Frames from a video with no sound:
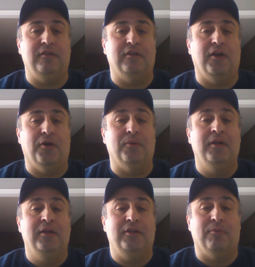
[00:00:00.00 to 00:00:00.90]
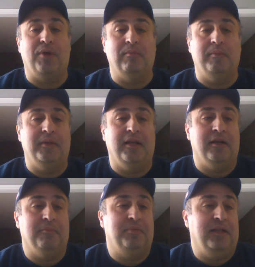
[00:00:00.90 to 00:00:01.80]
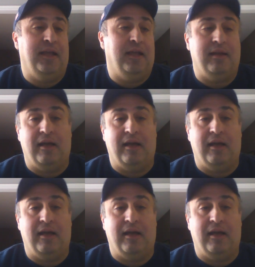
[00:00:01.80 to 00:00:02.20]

you know, you're probably going to play it.